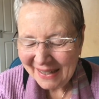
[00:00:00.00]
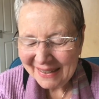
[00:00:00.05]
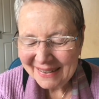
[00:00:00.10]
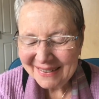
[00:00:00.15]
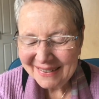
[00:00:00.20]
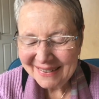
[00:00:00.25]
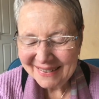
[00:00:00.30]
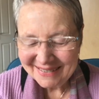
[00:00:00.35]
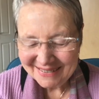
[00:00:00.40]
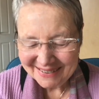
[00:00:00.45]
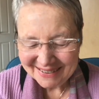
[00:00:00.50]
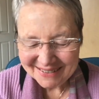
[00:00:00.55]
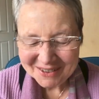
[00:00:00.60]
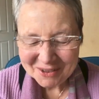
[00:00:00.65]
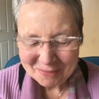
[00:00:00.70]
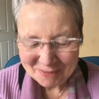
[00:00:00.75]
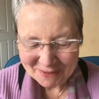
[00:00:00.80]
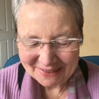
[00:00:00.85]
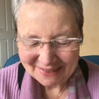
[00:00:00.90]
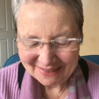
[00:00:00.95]
It is
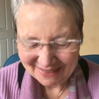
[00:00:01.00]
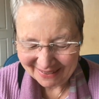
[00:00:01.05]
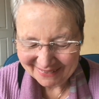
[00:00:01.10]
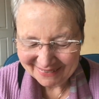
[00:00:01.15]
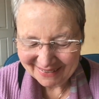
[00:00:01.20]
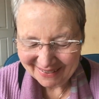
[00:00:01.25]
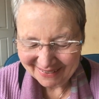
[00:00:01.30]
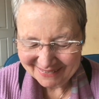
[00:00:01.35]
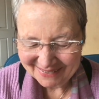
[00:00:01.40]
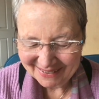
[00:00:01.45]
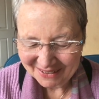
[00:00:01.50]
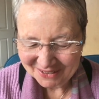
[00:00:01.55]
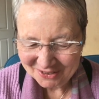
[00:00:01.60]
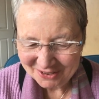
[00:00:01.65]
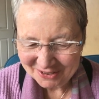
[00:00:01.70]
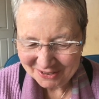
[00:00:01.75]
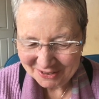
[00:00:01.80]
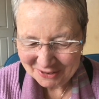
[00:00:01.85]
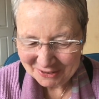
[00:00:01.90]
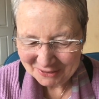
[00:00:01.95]
a bit like that,
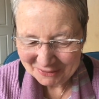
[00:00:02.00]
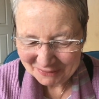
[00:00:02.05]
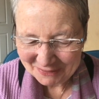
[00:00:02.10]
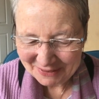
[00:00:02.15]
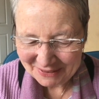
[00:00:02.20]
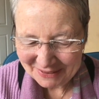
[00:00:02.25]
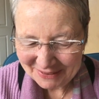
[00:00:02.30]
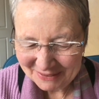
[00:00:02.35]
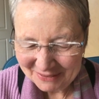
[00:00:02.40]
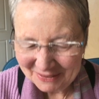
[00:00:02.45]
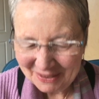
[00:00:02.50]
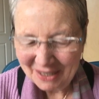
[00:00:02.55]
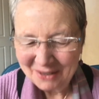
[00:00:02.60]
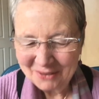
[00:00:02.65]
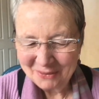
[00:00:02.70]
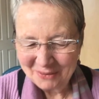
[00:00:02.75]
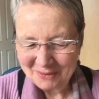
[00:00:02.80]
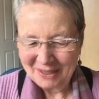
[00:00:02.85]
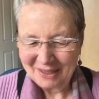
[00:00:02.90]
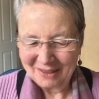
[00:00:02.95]
actually. We
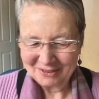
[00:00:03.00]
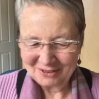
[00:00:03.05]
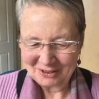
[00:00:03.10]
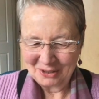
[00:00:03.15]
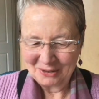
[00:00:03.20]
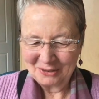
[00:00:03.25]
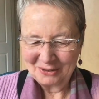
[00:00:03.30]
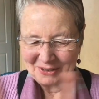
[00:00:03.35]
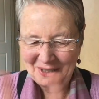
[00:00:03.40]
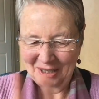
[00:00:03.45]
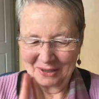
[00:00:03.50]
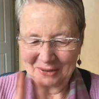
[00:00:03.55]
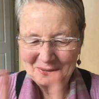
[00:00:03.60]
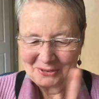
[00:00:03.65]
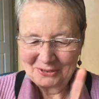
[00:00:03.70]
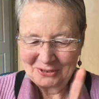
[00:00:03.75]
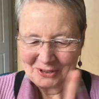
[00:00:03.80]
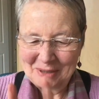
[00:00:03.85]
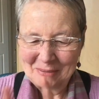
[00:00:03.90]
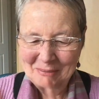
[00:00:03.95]
are so kind of
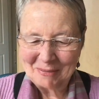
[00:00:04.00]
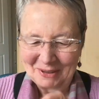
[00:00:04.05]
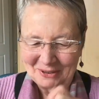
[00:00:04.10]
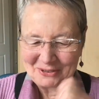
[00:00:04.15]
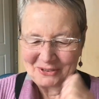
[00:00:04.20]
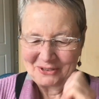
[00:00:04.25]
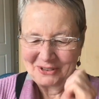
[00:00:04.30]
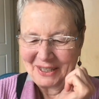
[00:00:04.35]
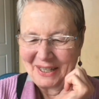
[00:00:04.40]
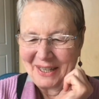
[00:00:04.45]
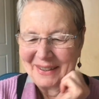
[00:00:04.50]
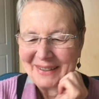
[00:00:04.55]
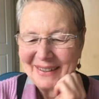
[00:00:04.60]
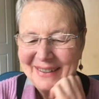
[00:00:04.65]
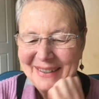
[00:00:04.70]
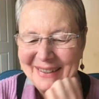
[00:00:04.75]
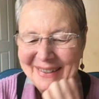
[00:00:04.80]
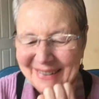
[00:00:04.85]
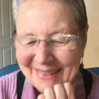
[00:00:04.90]
seamless together.